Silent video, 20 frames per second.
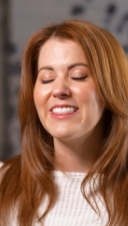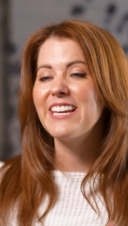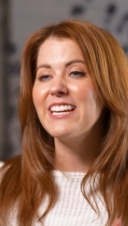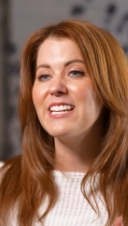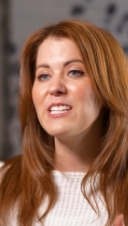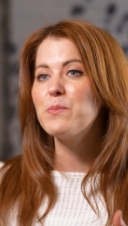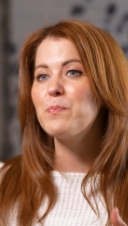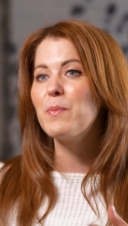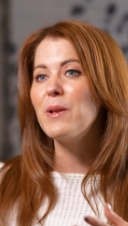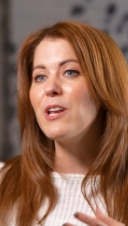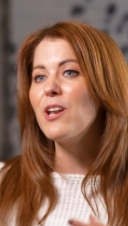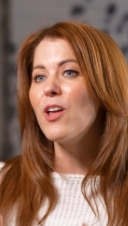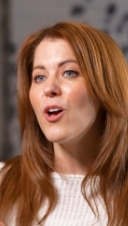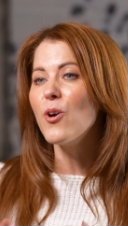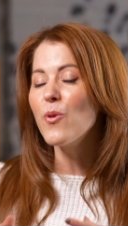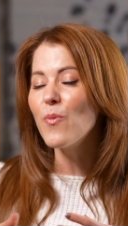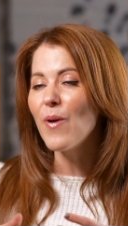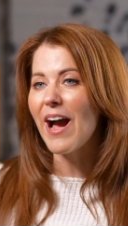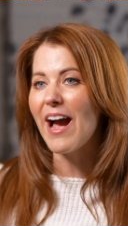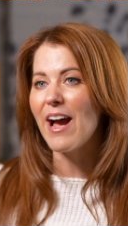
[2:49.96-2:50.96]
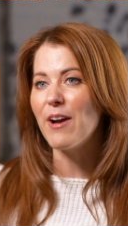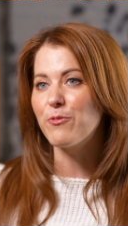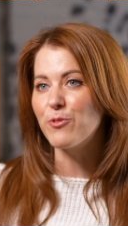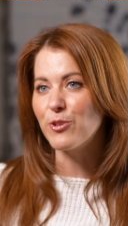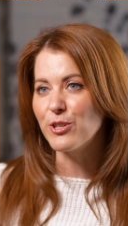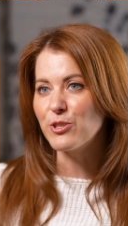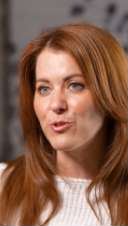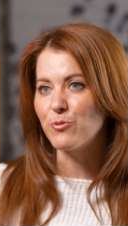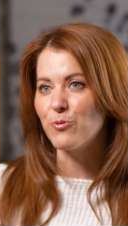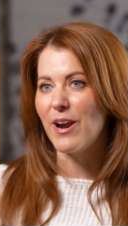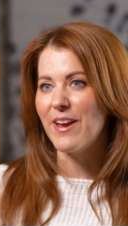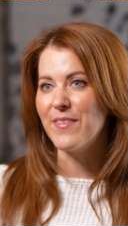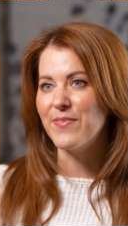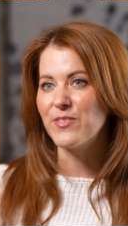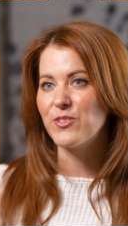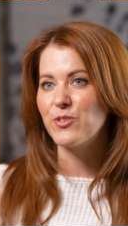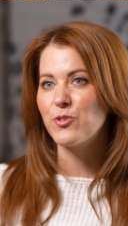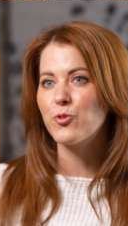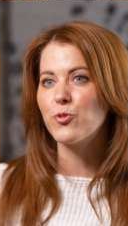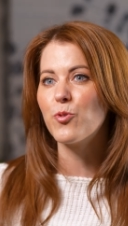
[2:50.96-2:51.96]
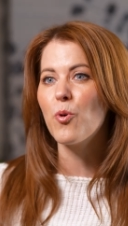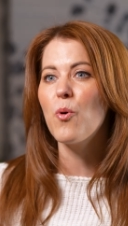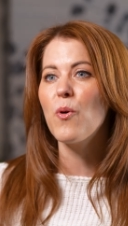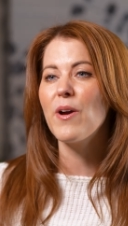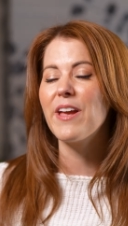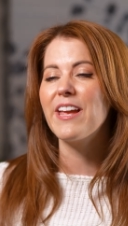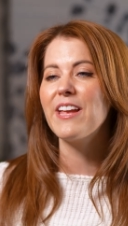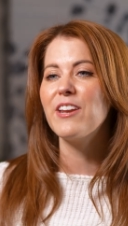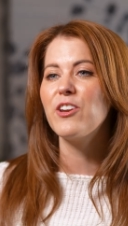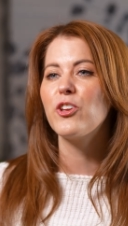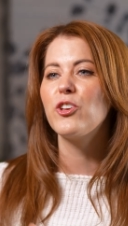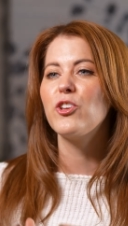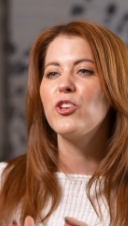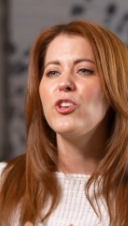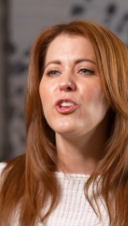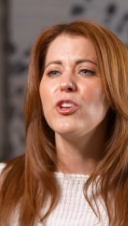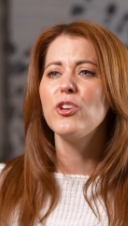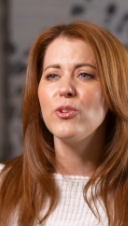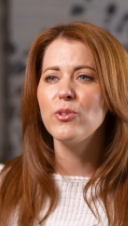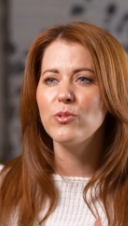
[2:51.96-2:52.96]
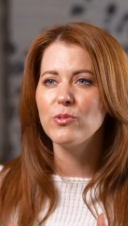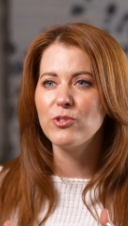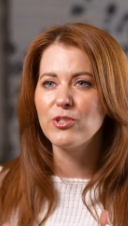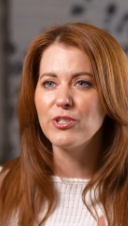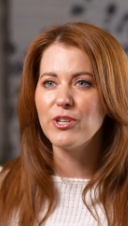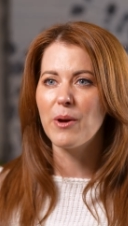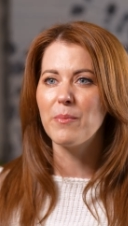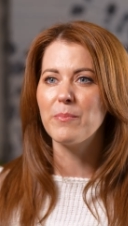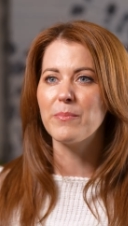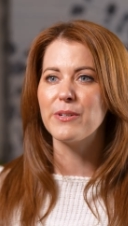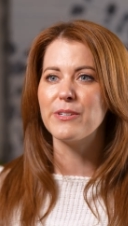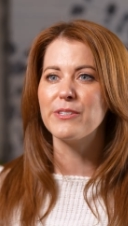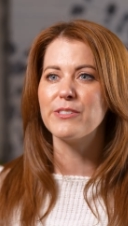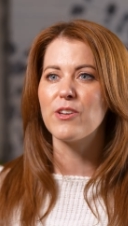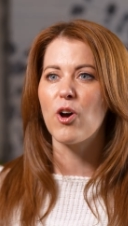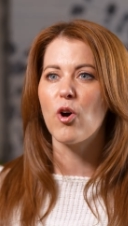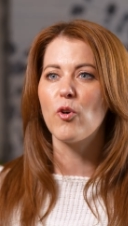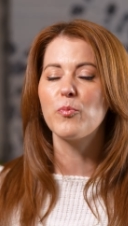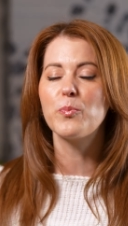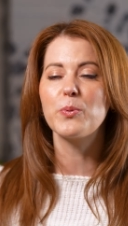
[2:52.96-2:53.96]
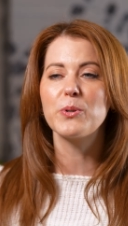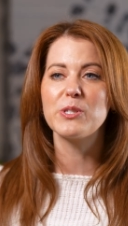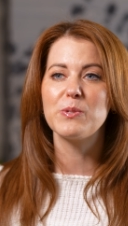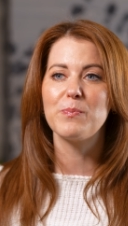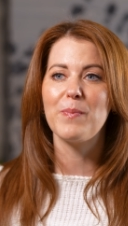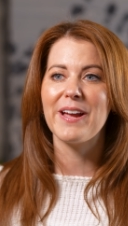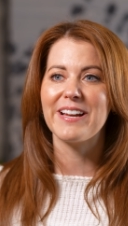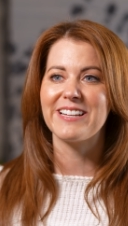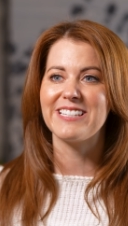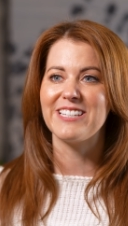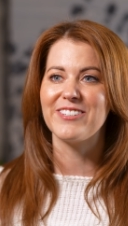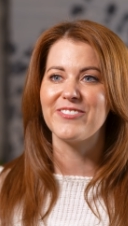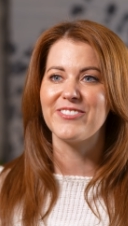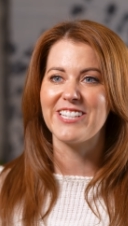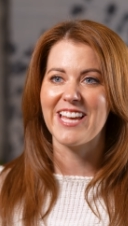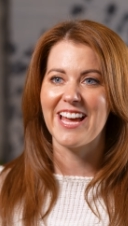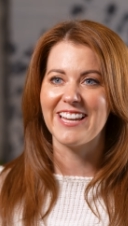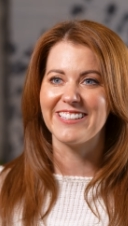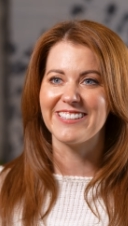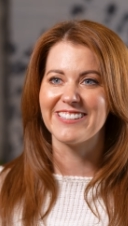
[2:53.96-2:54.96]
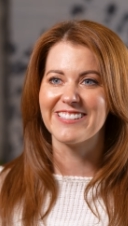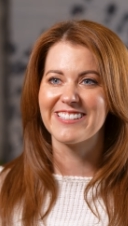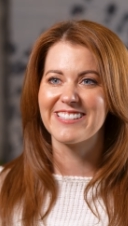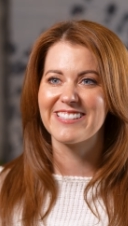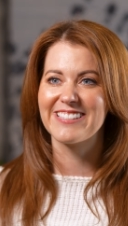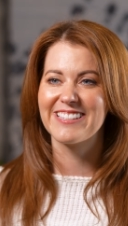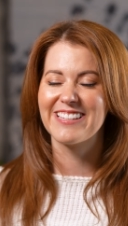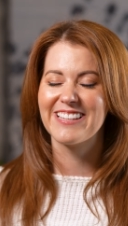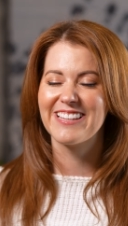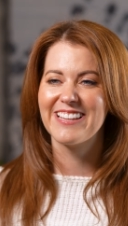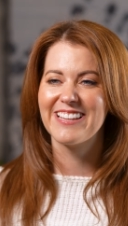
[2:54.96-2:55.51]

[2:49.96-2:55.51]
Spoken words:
These below-average rents draw in huge numbers of prospective tenants.